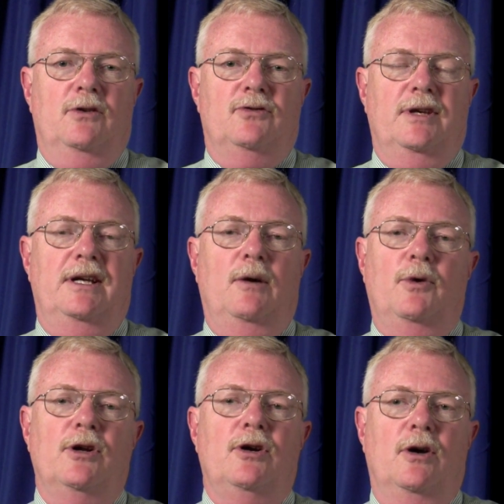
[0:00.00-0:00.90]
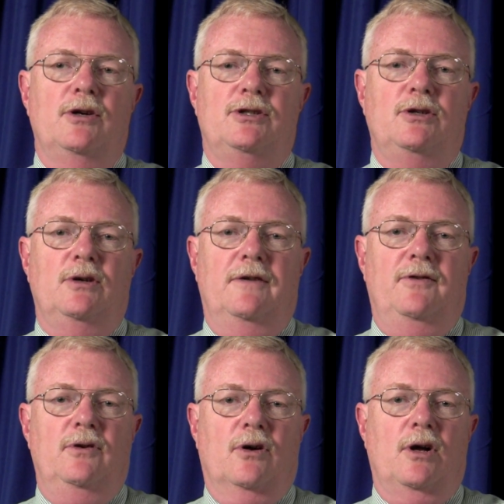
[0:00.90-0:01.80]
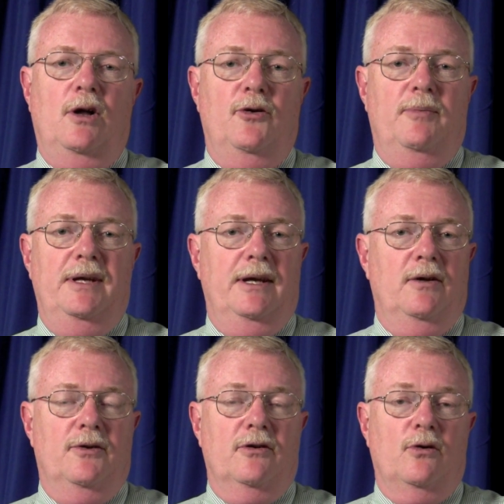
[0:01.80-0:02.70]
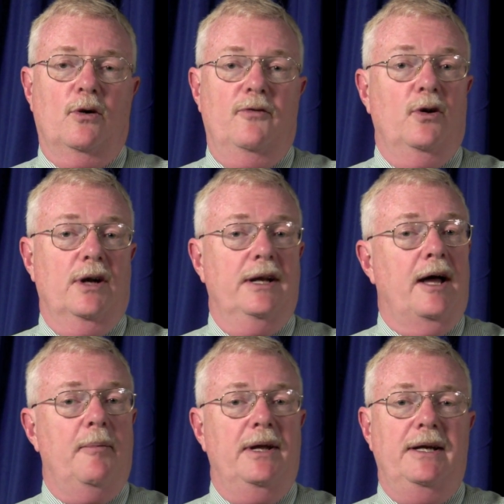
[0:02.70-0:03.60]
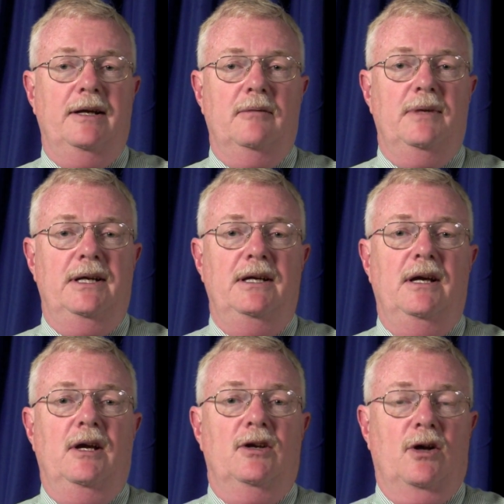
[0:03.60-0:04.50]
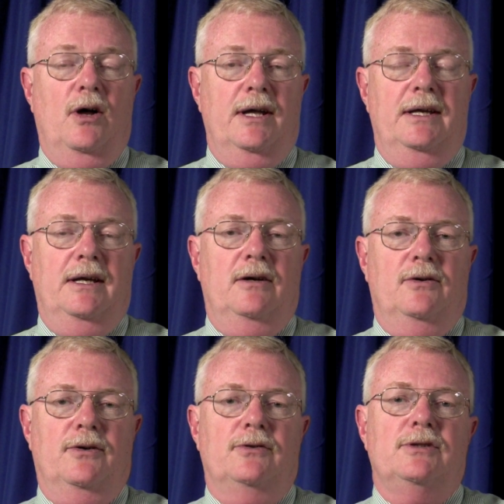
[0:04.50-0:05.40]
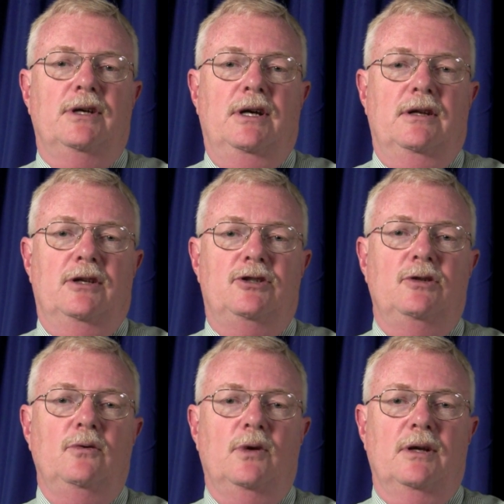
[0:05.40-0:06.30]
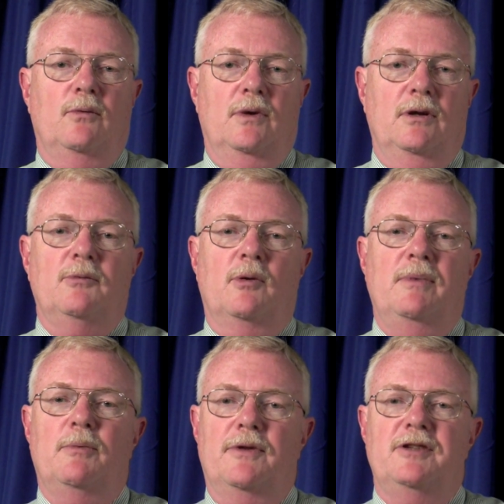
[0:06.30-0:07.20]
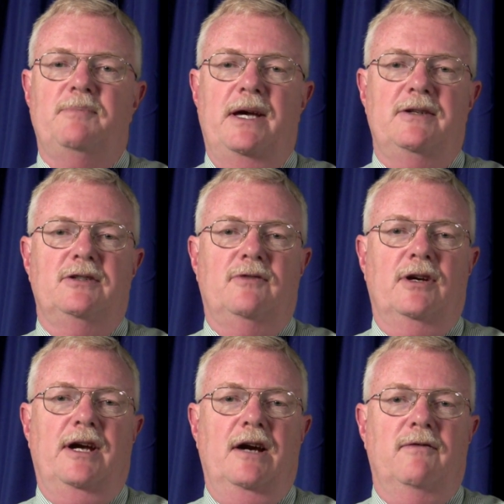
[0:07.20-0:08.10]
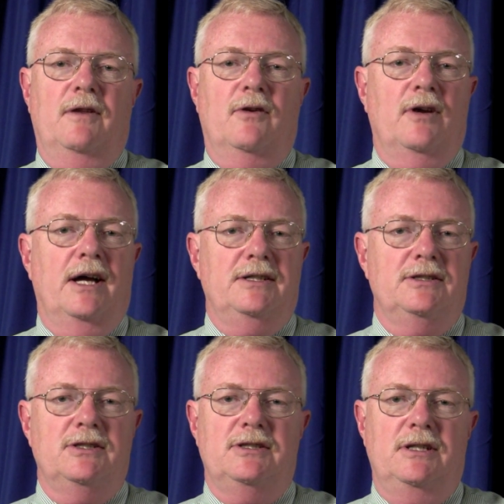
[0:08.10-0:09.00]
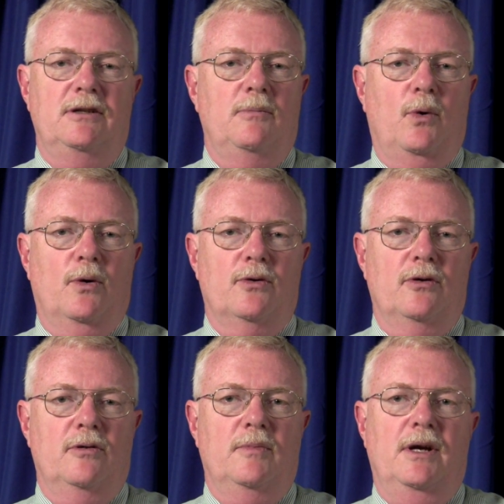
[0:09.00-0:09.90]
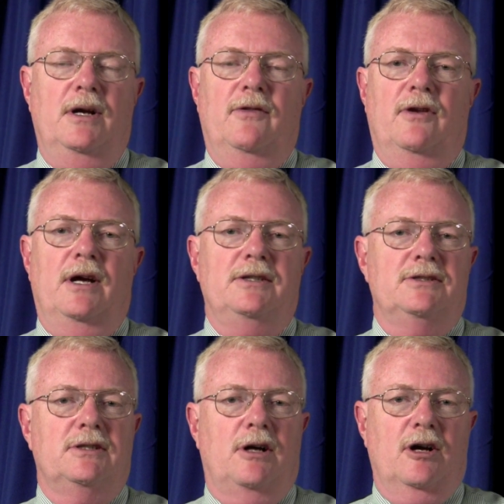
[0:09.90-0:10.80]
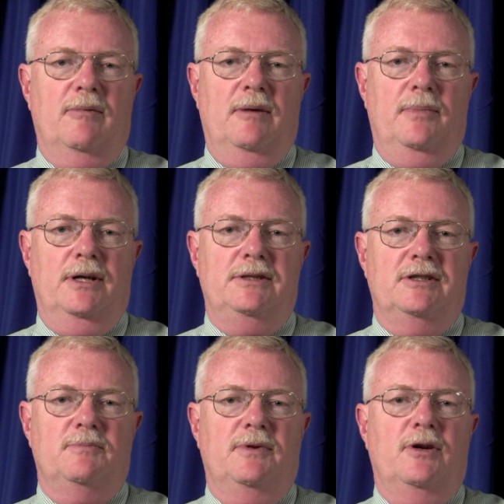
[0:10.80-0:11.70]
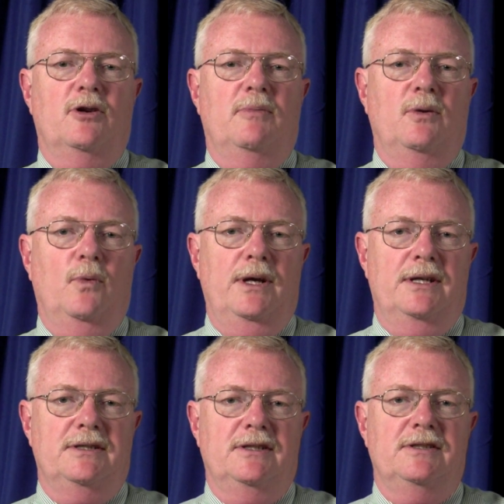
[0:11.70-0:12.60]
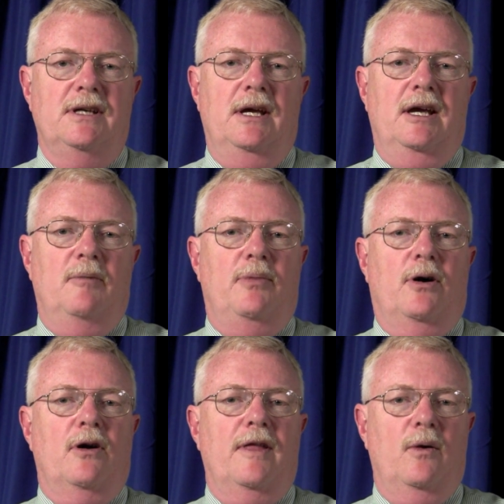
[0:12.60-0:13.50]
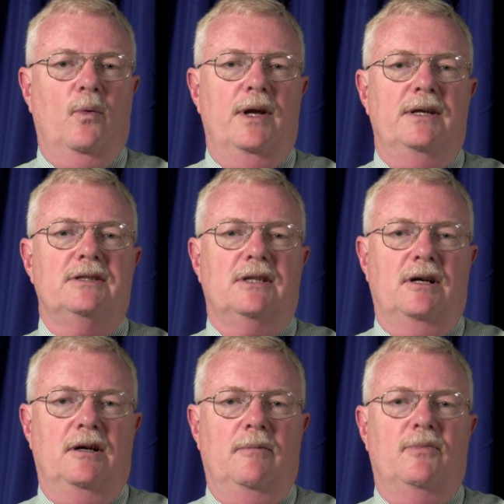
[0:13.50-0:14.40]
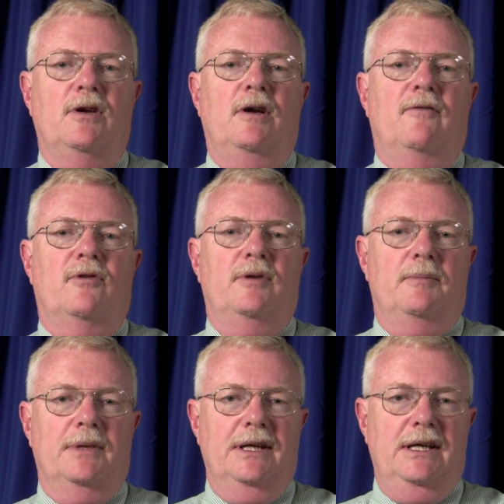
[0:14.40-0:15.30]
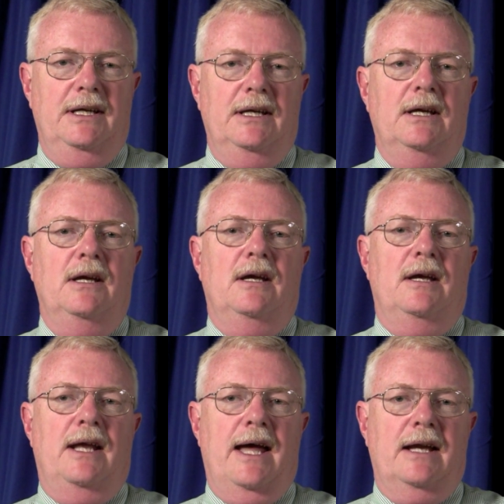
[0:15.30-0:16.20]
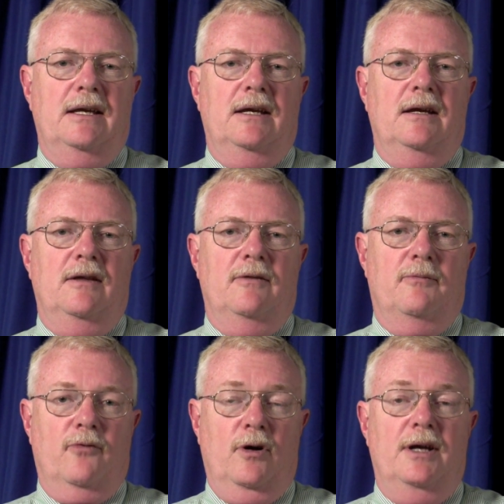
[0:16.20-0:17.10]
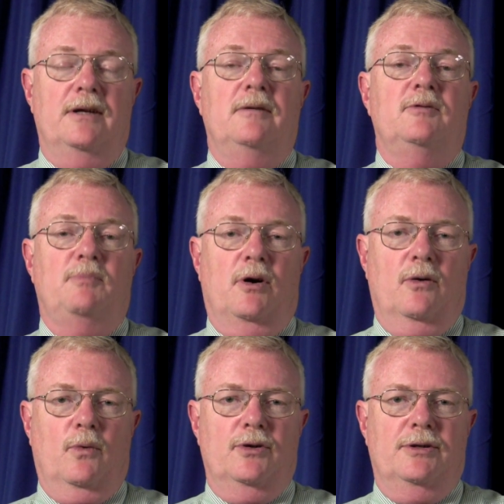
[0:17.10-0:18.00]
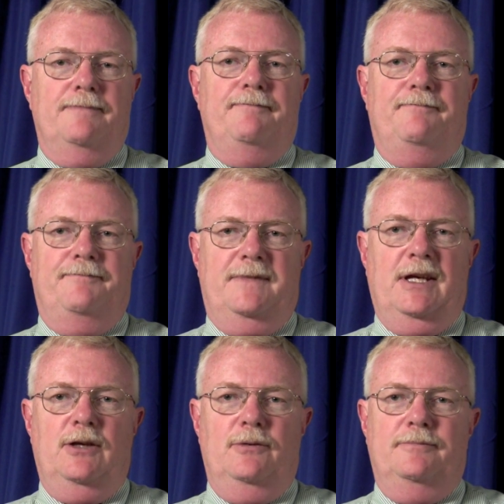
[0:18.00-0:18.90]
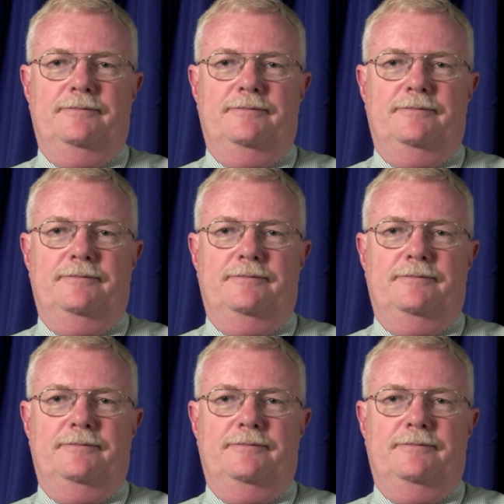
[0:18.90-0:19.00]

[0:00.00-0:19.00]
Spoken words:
So again, I want to encourage you, if you are called to be an elder or if you're on a nominating committee talking to elders, that you will remember this passage very carefully. They're not just to sit in a boardroom, they're not just to talk about budgets, but they're to be witnesses, and part of that witness comes from them leading and acting in the front as part of worship. Thank you.